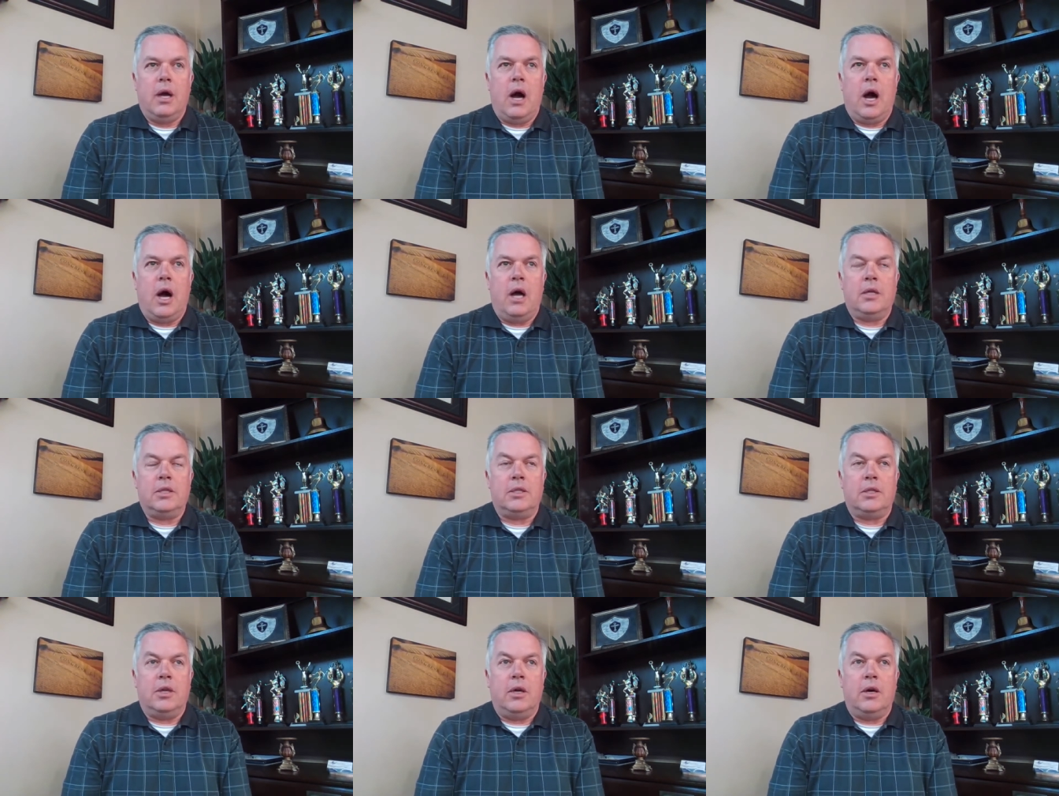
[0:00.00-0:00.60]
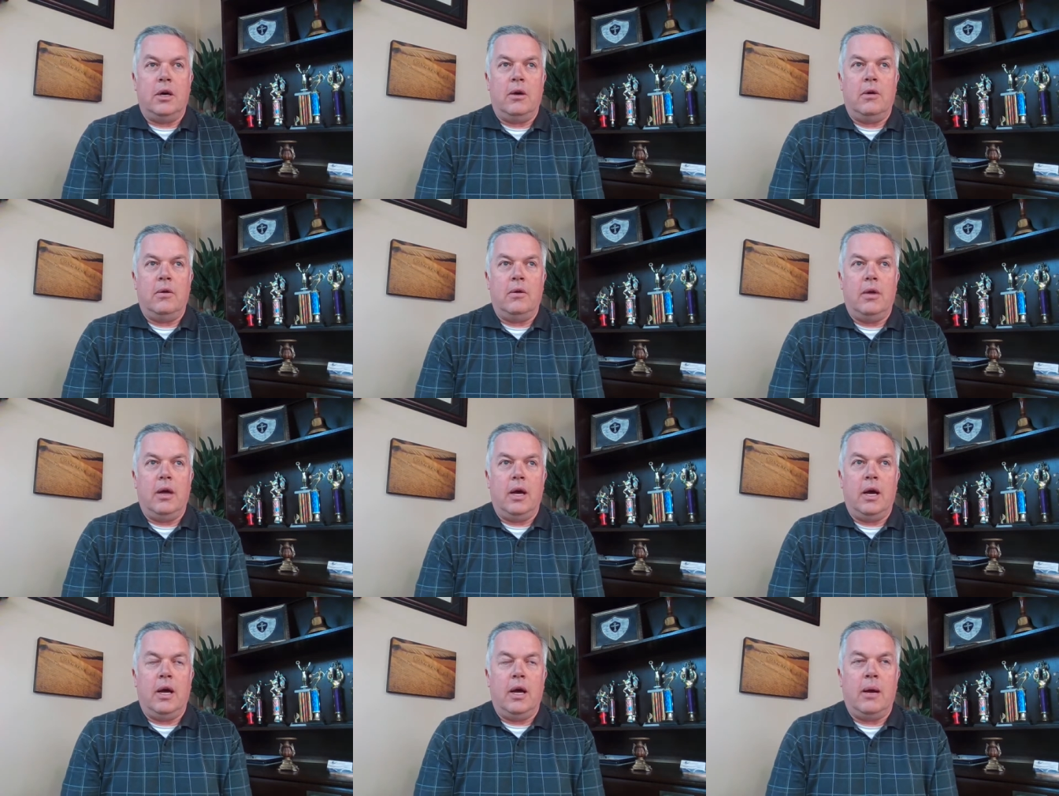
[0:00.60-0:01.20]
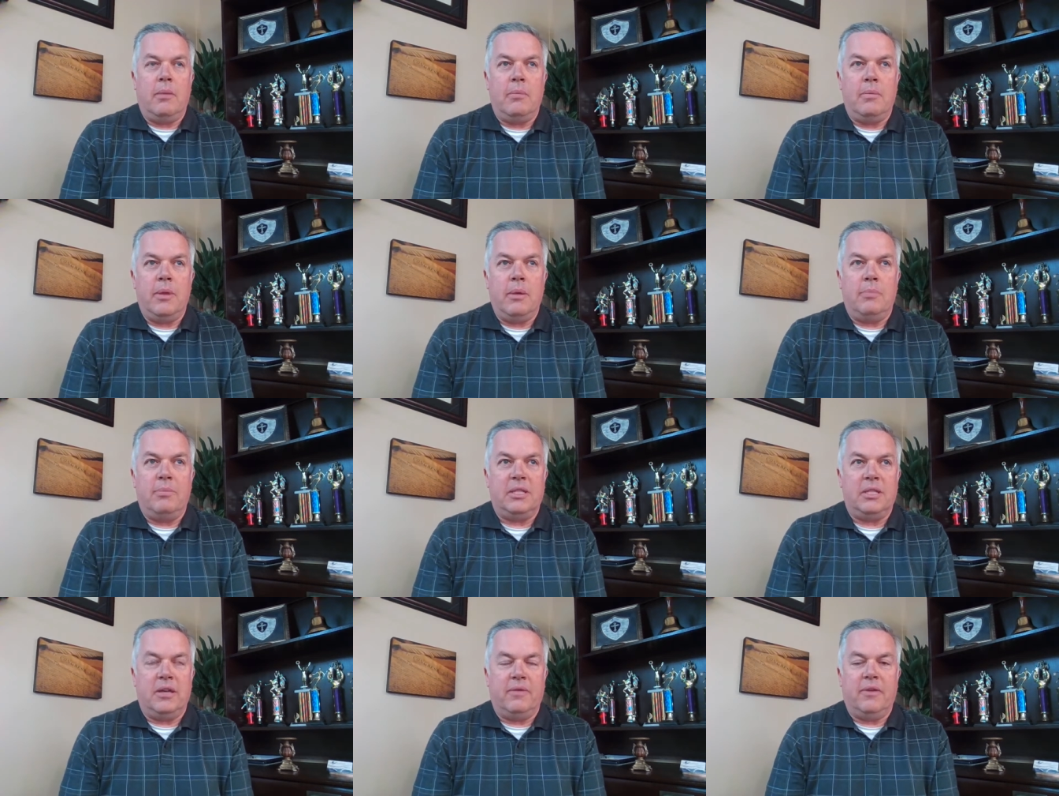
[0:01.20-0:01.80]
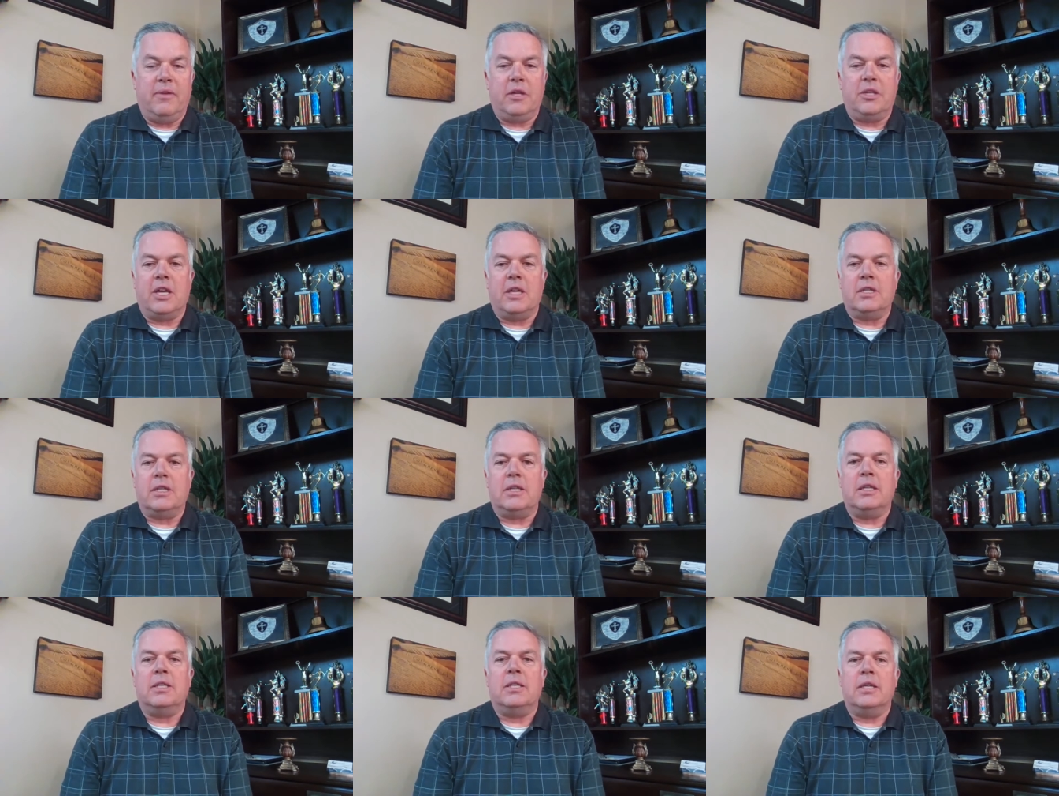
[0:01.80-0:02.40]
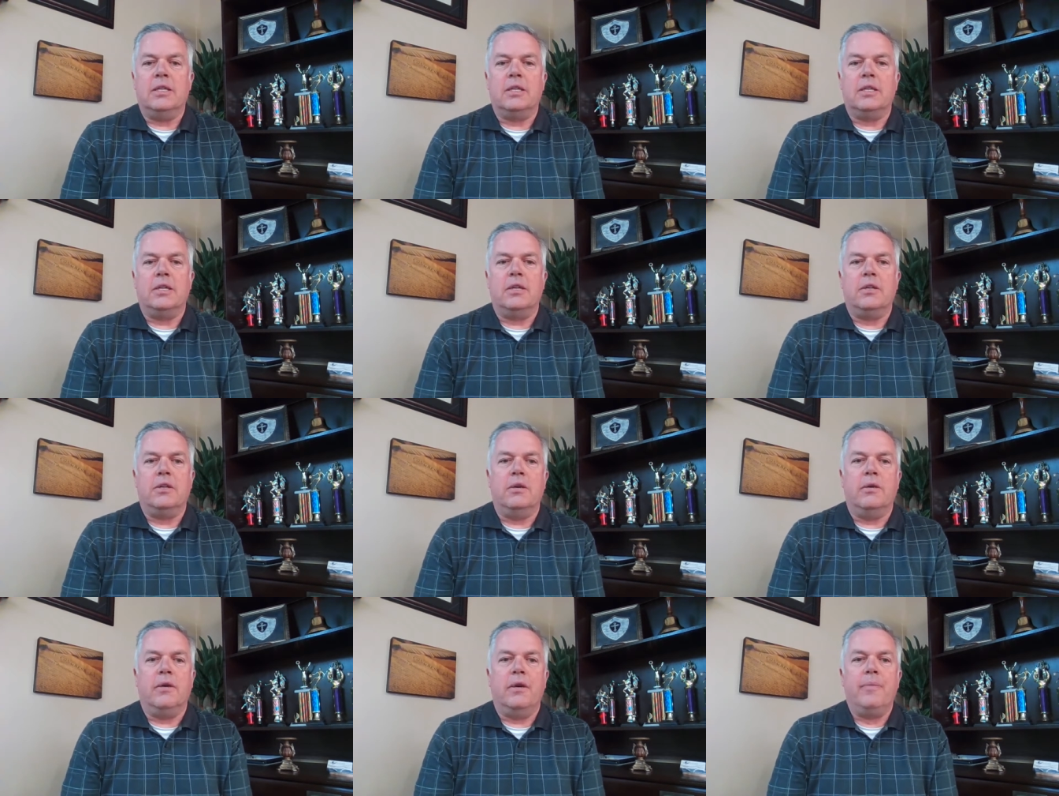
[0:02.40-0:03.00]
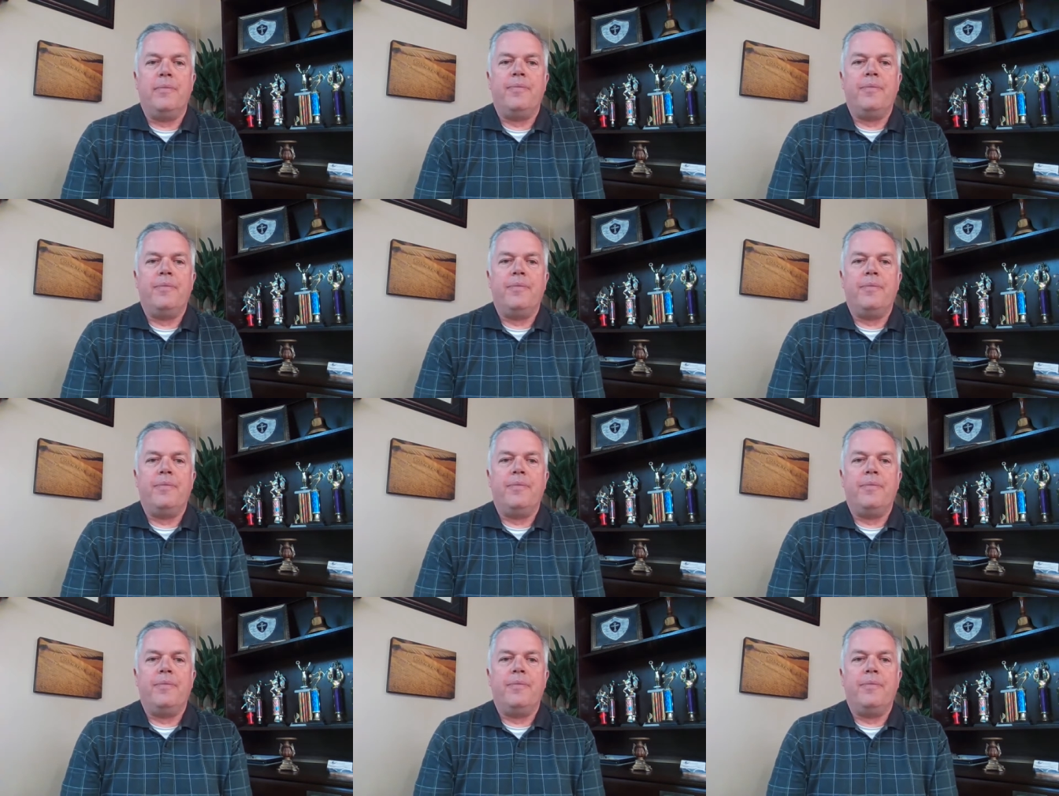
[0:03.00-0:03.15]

Also, um, the Pacific Justice Institute